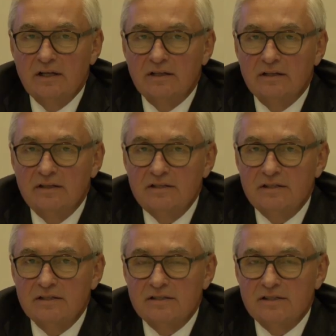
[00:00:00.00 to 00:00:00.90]
The
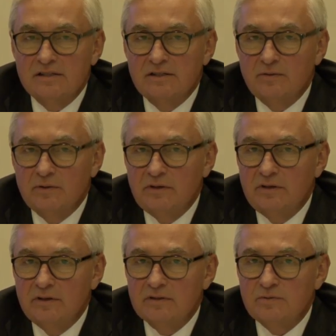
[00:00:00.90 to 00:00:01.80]
distances in 20
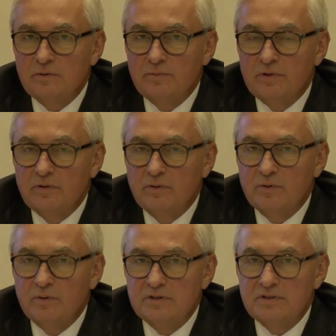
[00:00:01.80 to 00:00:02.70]
years will be no
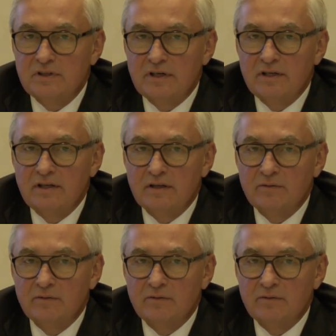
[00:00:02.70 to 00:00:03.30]
question, I think.